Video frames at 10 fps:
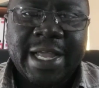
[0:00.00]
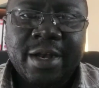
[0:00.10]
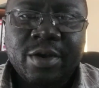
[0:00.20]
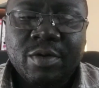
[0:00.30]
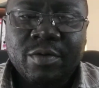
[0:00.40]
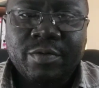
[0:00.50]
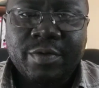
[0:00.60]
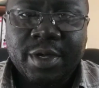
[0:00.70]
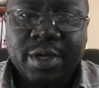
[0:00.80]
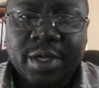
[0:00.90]
kind of
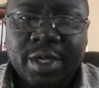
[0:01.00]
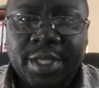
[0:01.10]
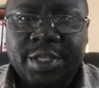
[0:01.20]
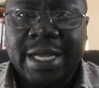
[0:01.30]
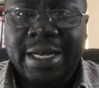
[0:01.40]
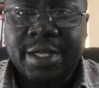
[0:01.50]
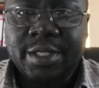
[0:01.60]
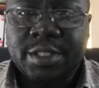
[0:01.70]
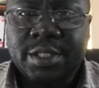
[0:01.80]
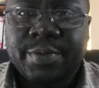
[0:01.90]

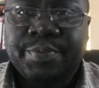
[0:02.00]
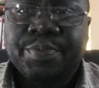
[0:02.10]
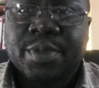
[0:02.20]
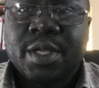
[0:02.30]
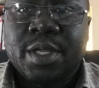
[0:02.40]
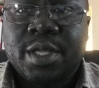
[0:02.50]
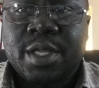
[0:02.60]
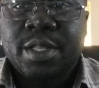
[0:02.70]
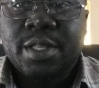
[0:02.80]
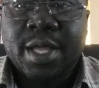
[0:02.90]
challenge
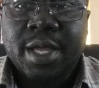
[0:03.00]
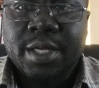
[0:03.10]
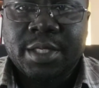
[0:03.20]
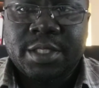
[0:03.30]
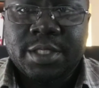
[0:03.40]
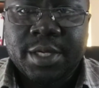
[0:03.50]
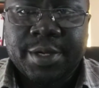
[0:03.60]
in that